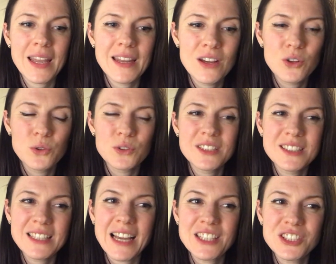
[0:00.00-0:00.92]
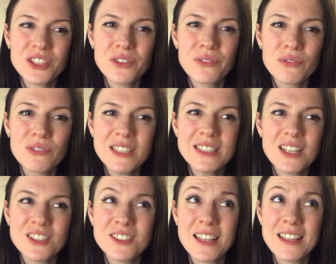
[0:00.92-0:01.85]
in a good section of the
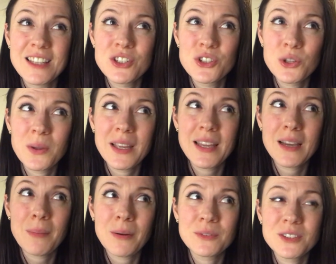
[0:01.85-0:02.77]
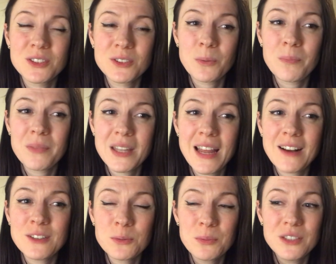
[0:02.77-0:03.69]
research that they're doing about something
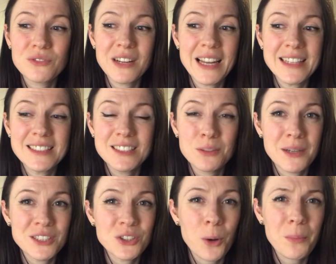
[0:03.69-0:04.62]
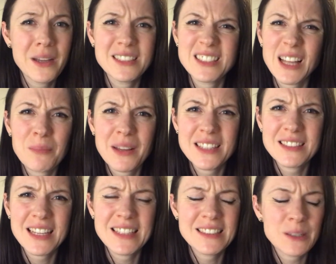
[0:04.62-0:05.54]
else, but it's related to my topic. Does that make
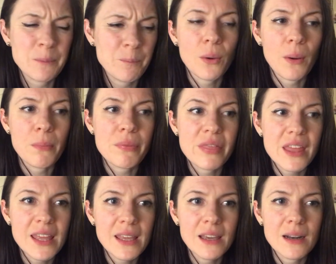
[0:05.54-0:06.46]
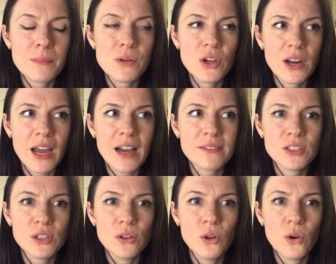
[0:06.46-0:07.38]
sense? So I'm thinking I'm gonna have
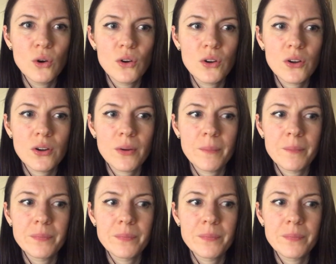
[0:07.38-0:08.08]
to look